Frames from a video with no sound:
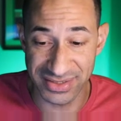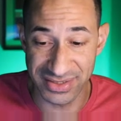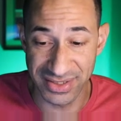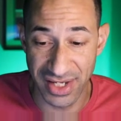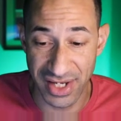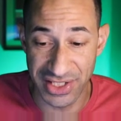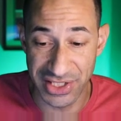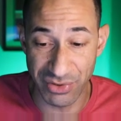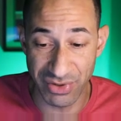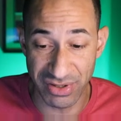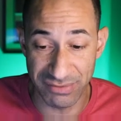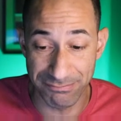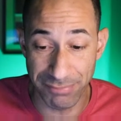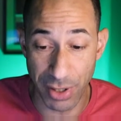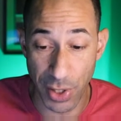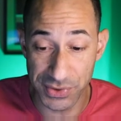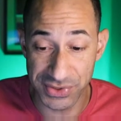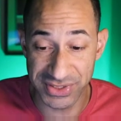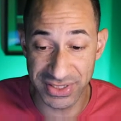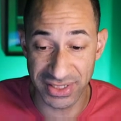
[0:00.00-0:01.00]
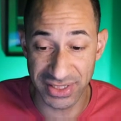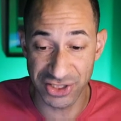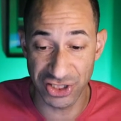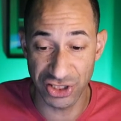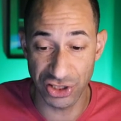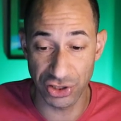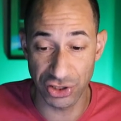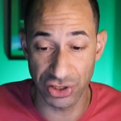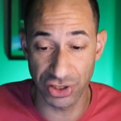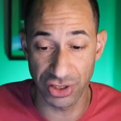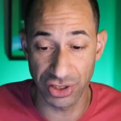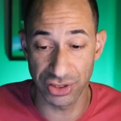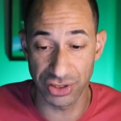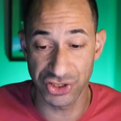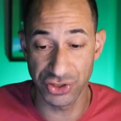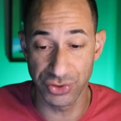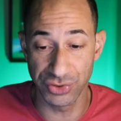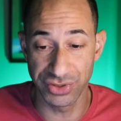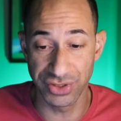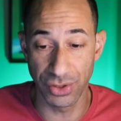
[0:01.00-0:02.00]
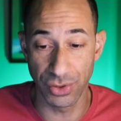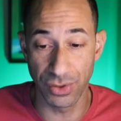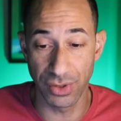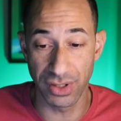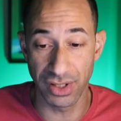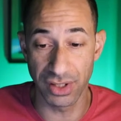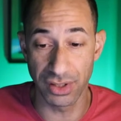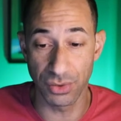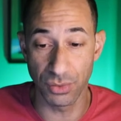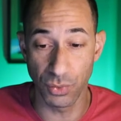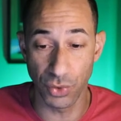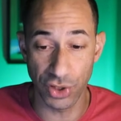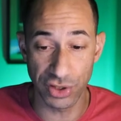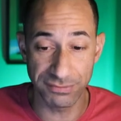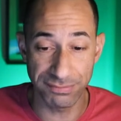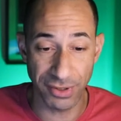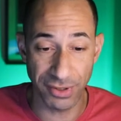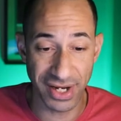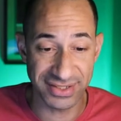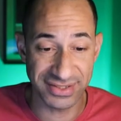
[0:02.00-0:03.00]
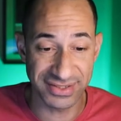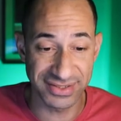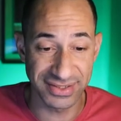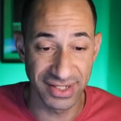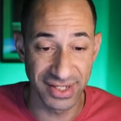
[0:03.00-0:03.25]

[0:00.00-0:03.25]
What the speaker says: you can post it to your WordPress,